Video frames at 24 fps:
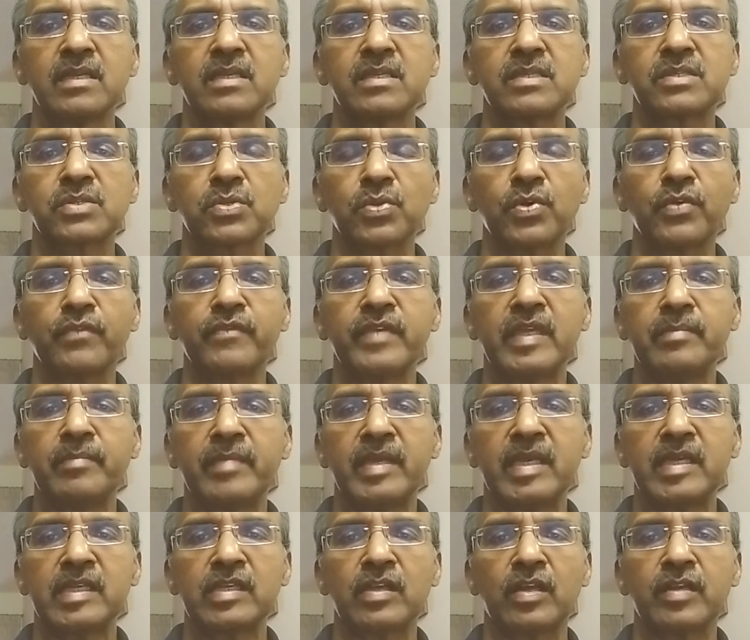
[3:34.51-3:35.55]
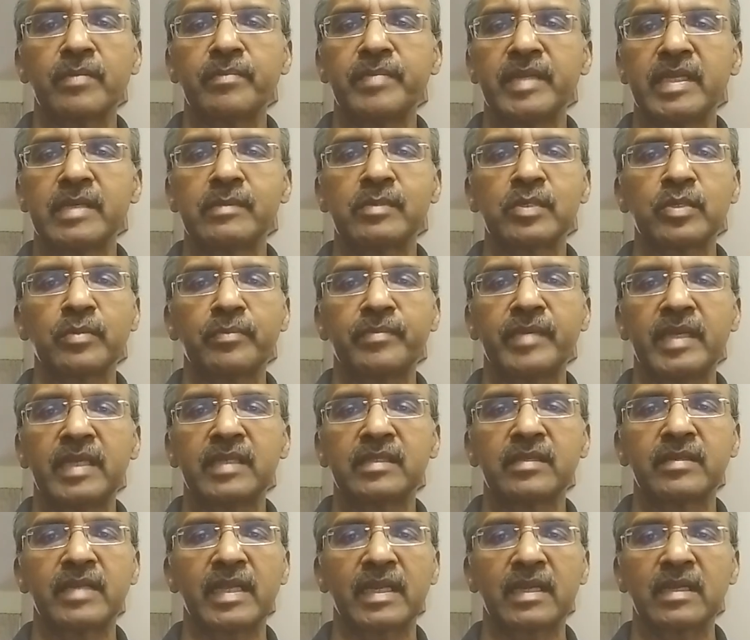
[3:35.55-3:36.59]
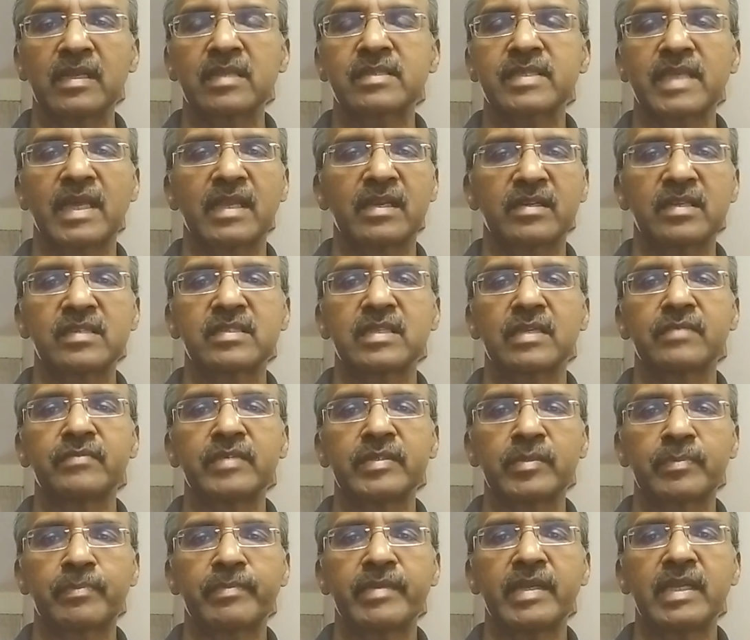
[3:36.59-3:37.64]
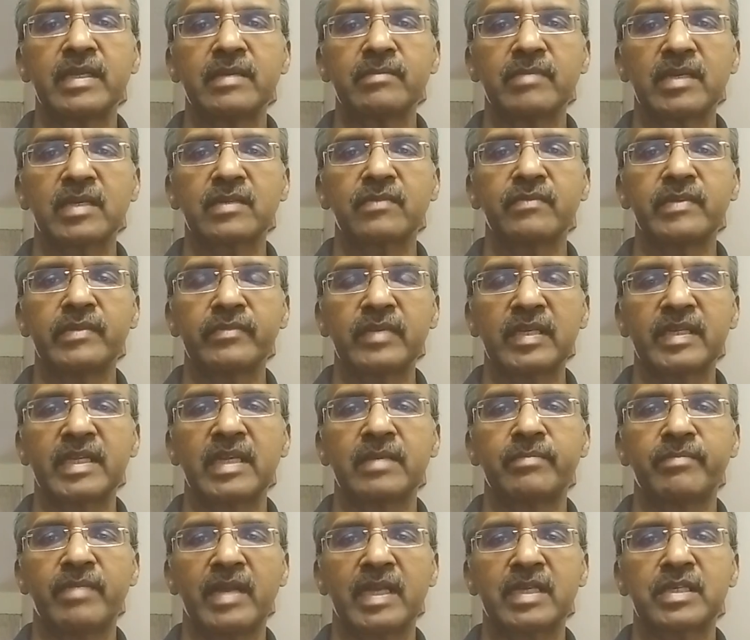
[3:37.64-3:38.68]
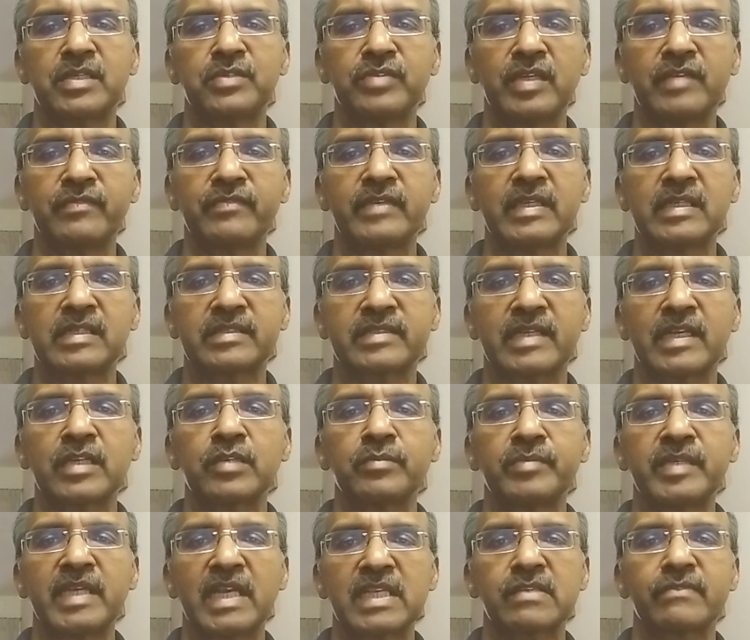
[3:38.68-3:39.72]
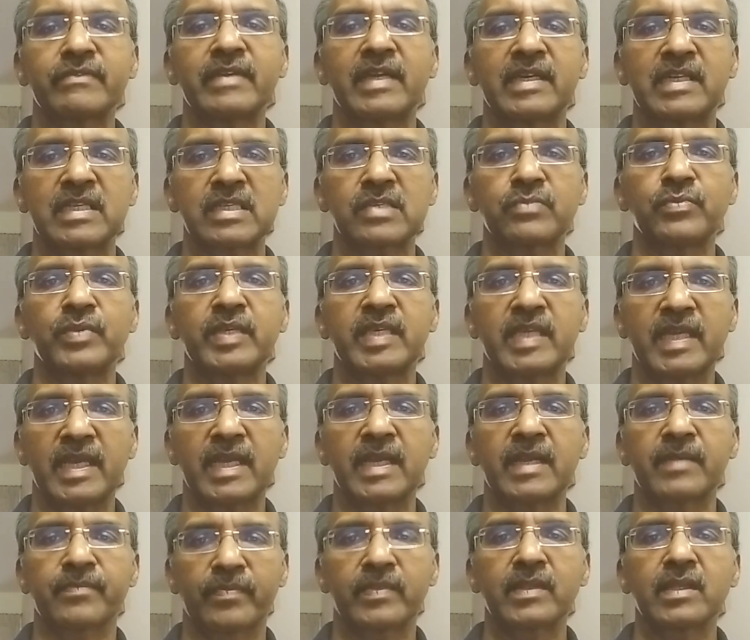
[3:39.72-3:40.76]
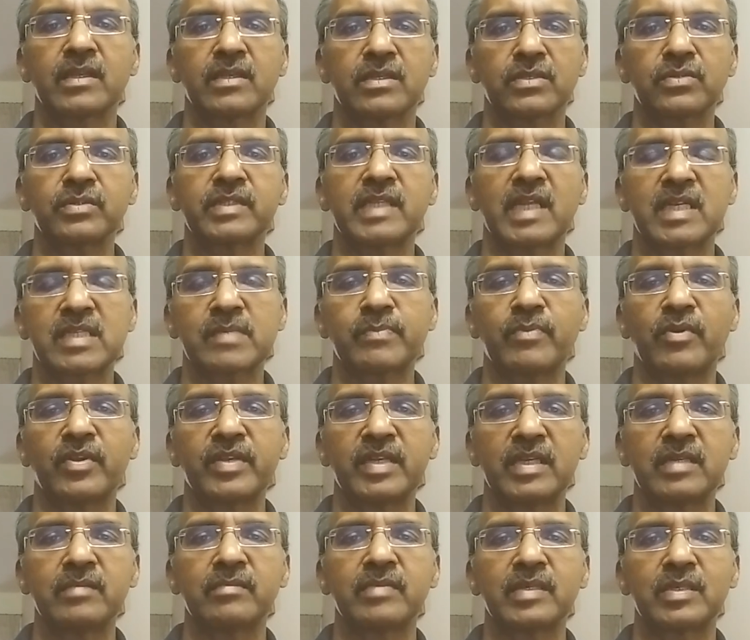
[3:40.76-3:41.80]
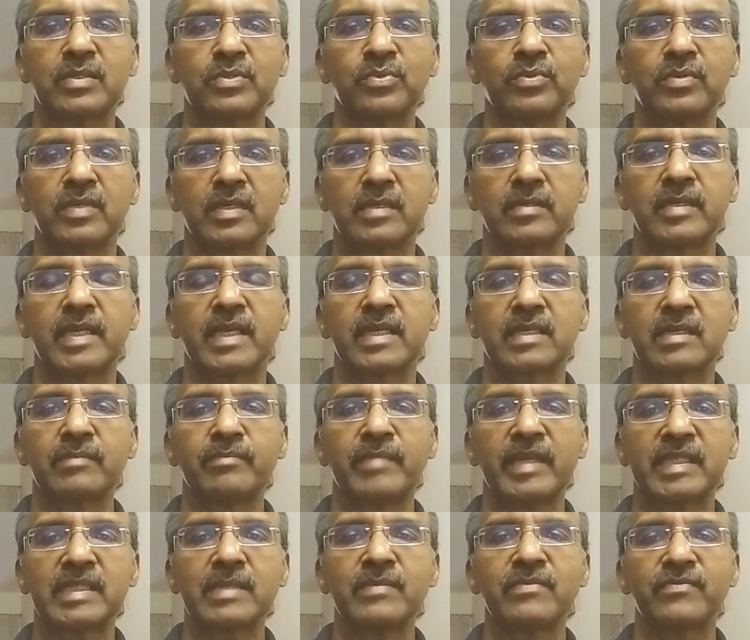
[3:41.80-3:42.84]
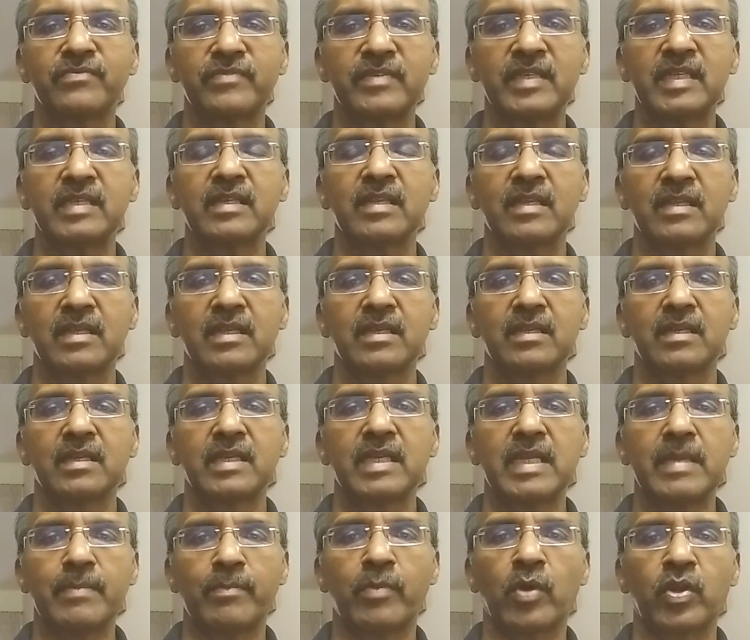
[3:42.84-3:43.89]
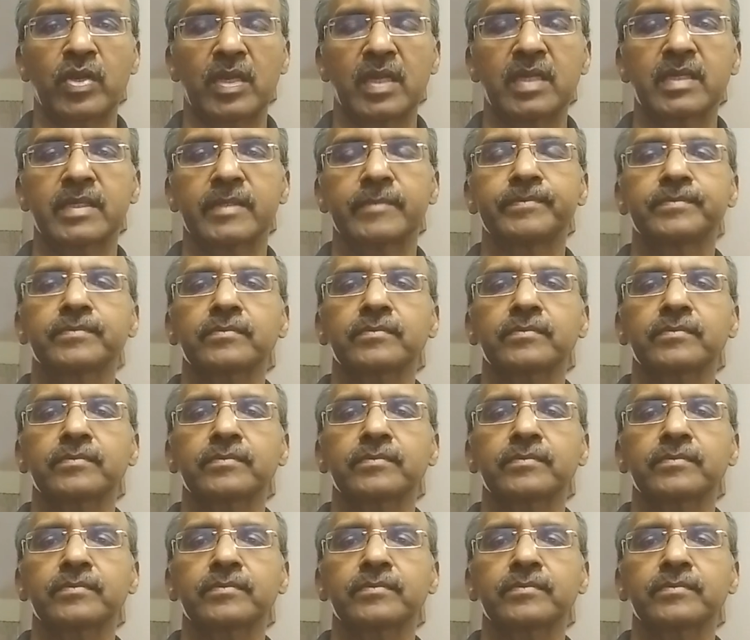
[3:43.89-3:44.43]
So we may not be able to pay the regular salaries that we would pay, but we will get back to you and we'll try to be as fair as we can. So that's point number two, right? Make them feel important.